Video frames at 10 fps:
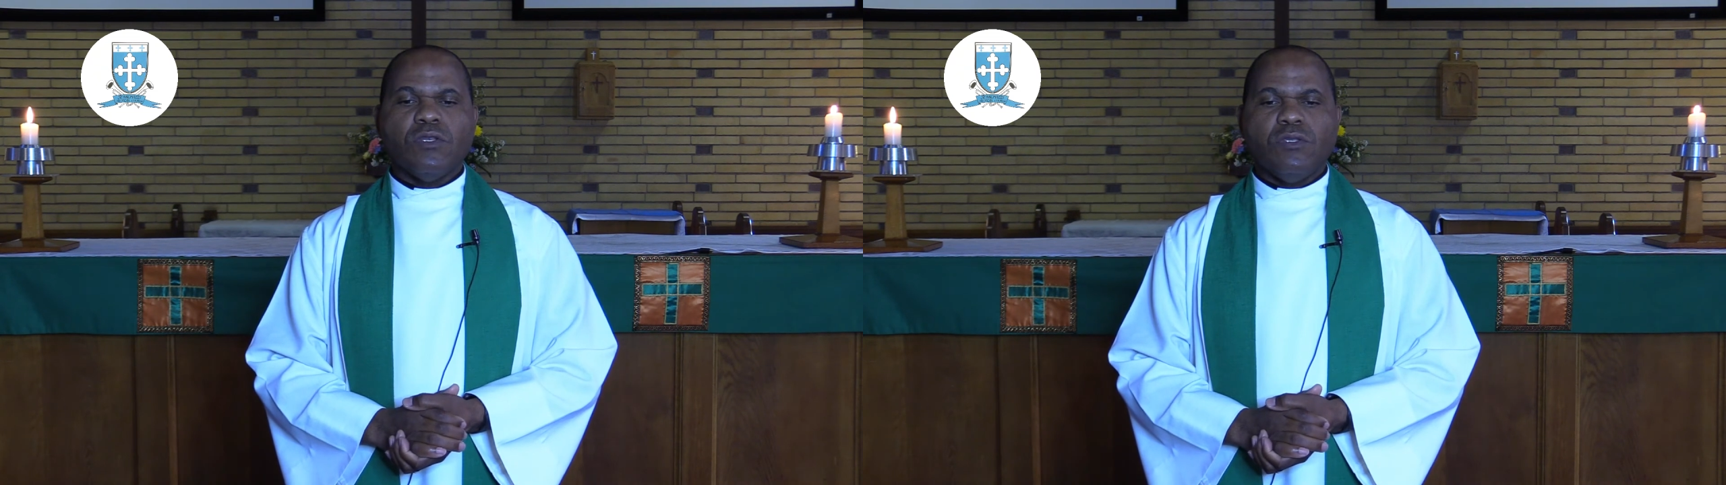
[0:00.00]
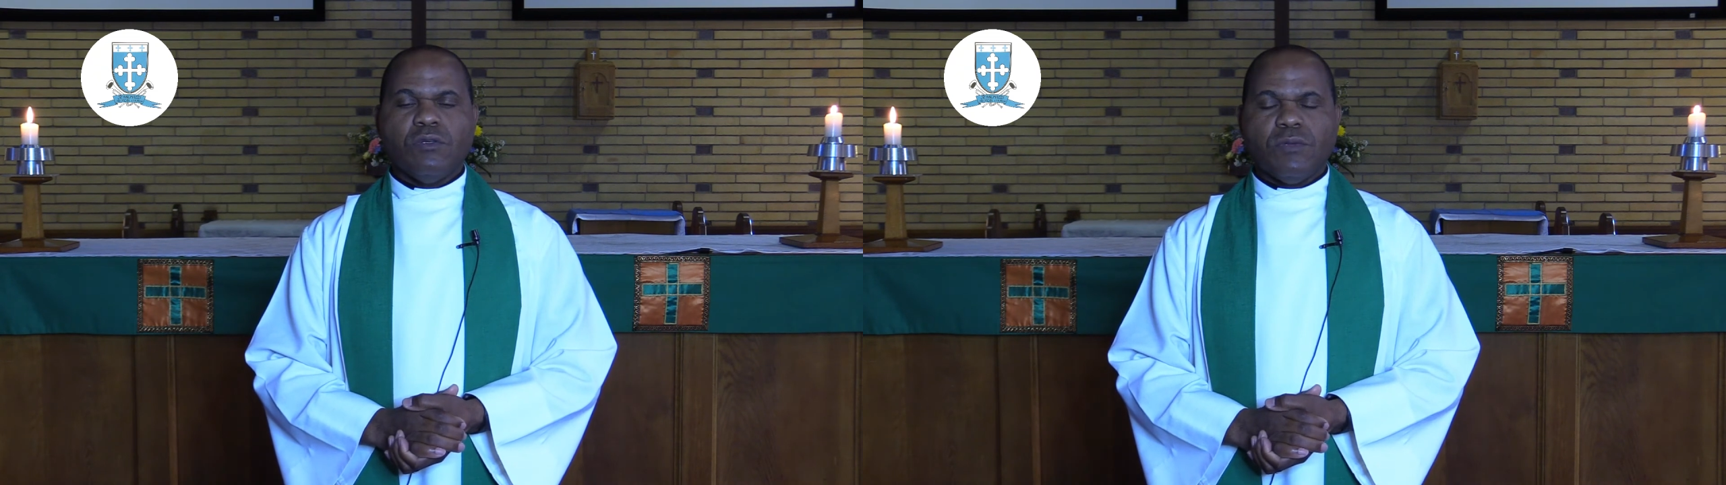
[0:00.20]

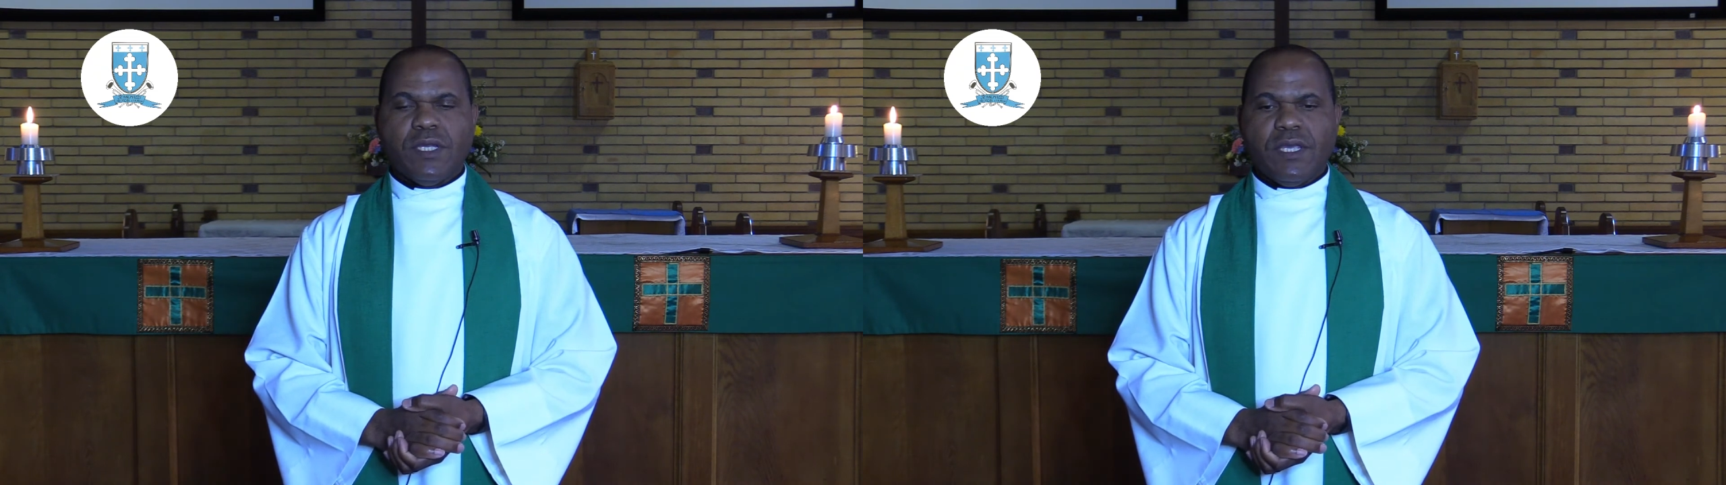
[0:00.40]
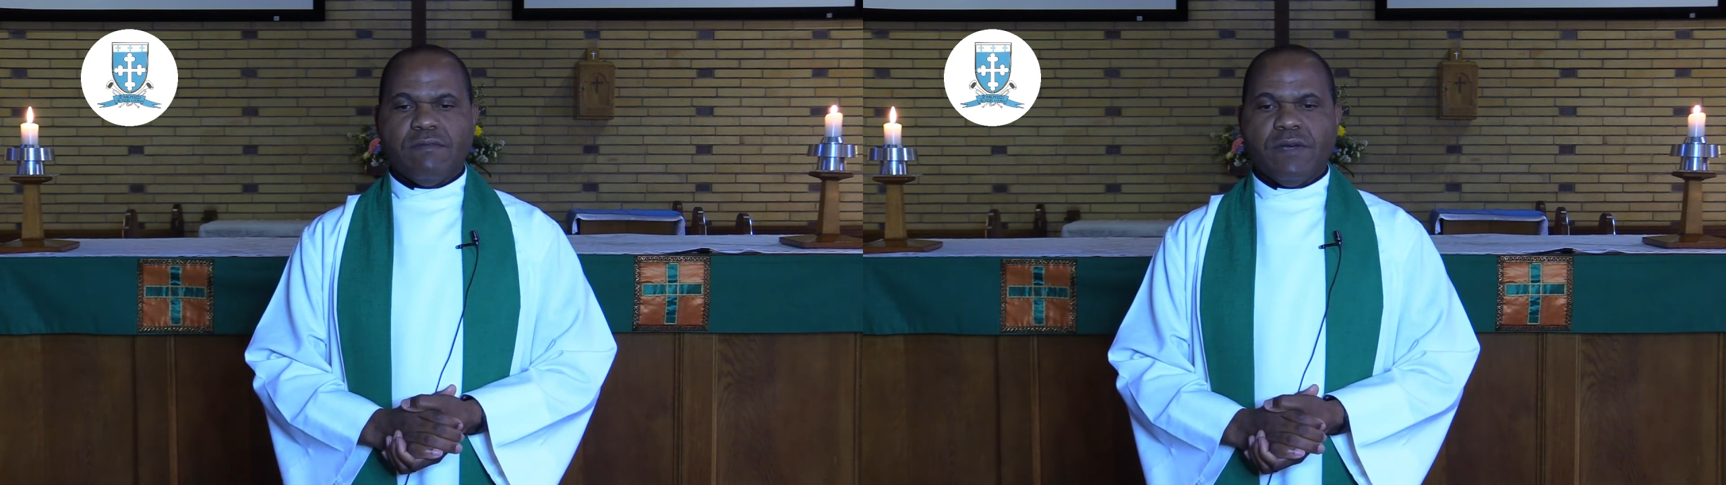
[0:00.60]
you
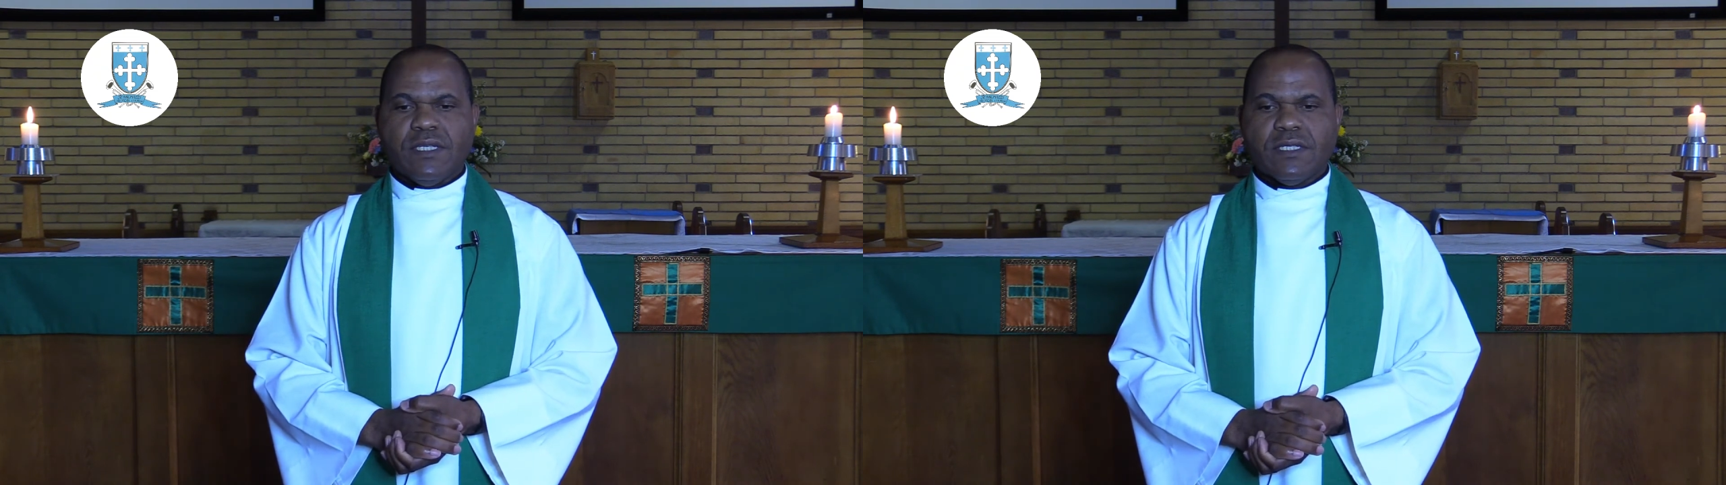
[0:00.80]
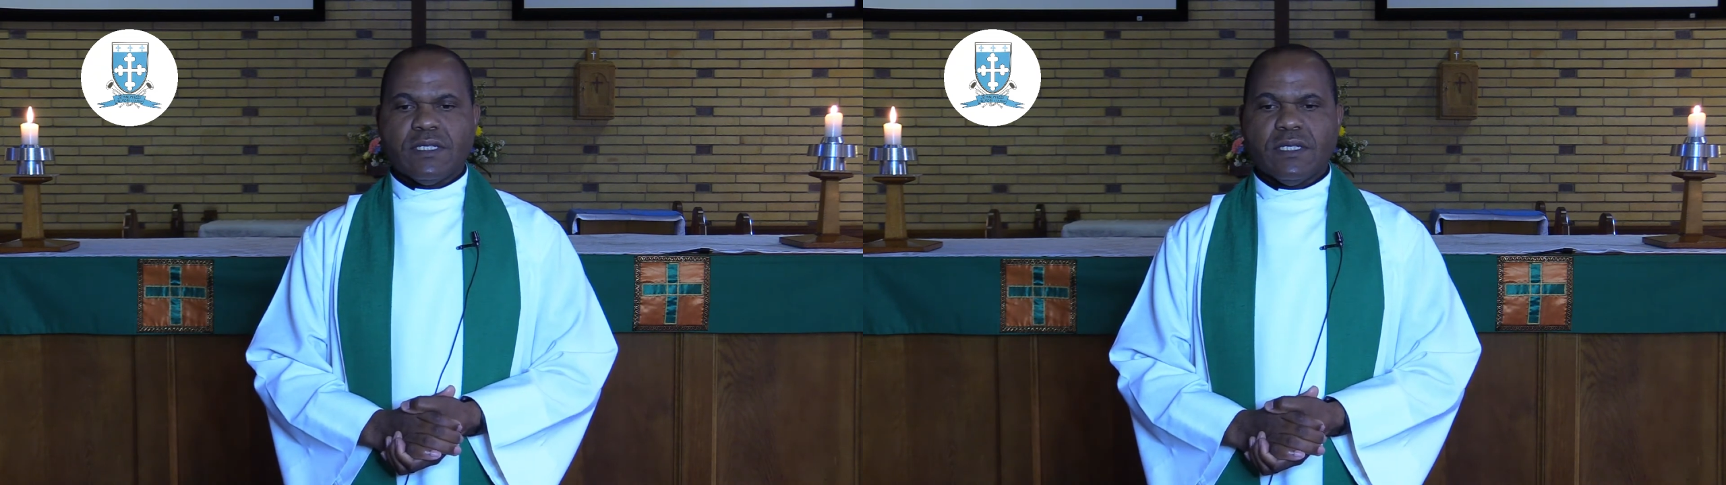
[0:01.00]
would give
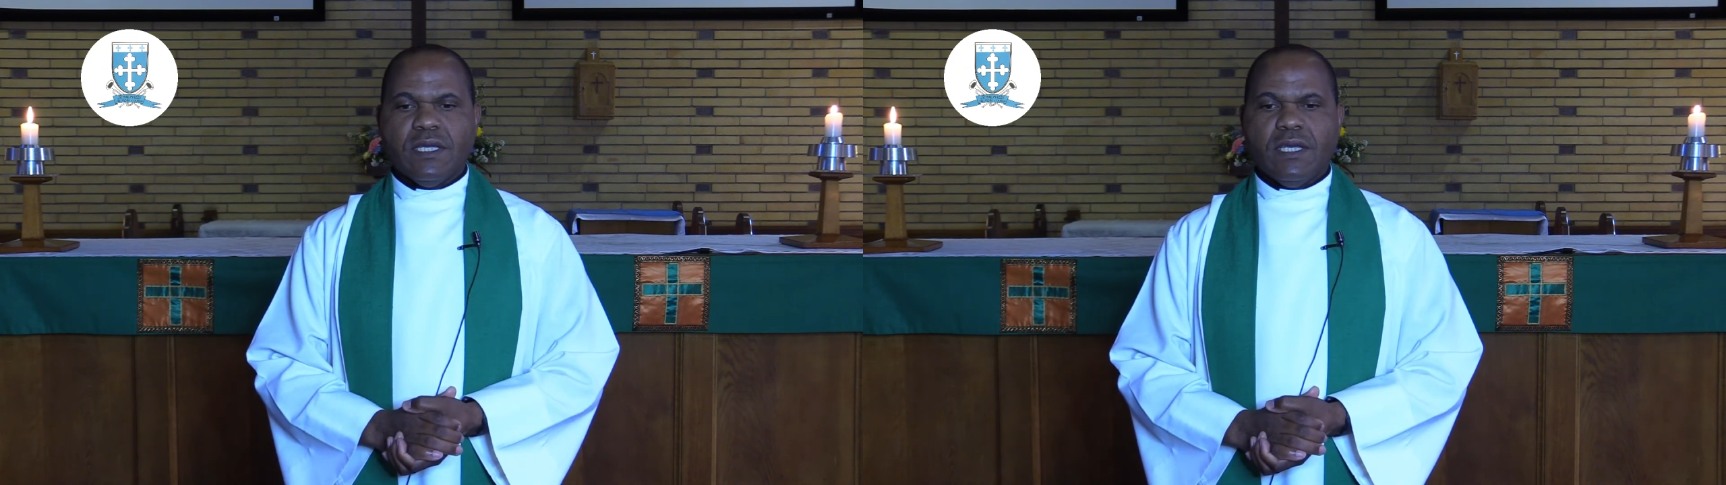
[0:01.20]
us.